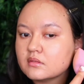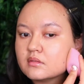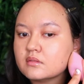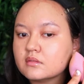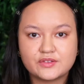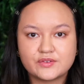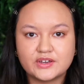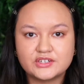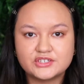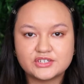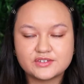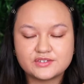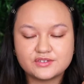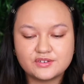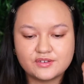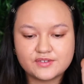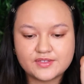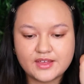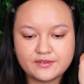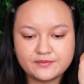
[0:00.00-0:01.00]
So I just
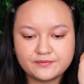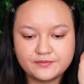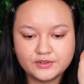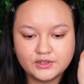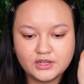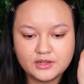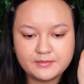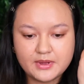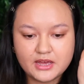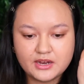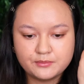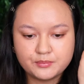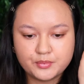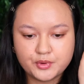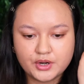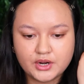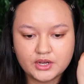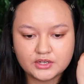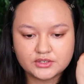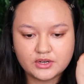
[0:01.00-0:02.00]
used that full amount of
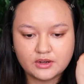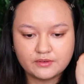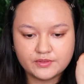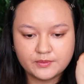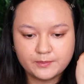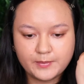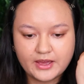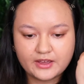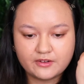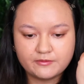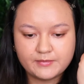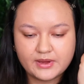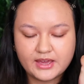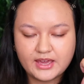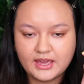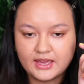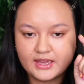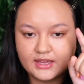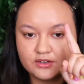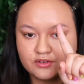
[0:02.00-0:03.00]
product off the back of my
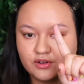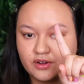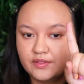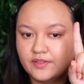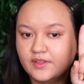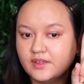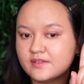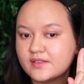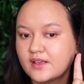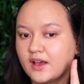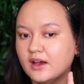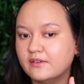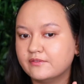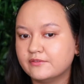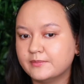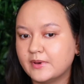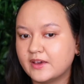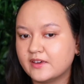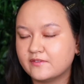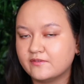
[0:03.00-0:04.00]
hand on this half
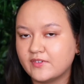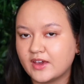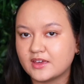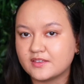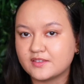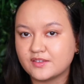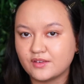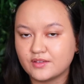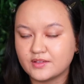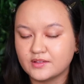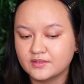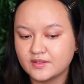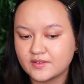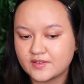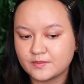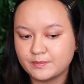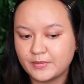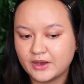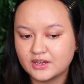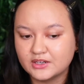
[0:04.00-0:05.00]
of my face using the
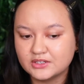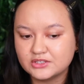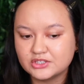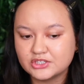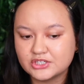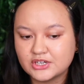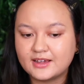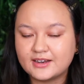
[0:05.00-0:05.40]
sponge.